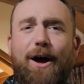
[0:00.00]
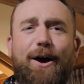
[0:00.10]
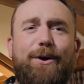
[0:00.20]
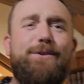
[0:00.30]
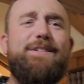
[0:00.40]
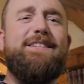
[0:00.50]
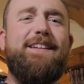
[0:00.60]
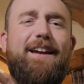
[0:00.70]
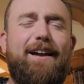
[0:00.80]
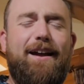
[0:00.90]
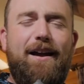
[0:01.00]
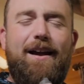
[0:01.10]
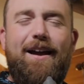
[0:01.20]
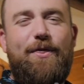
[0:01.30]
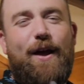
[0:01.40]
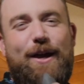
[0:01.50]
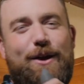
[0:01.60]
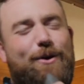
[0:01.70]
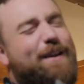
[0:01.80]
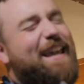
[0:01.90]
hose that
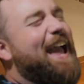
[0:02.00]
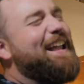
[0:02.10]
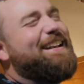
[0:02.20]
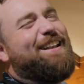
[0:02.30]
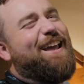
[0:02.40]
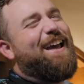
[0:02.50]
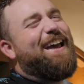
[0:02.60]
you can.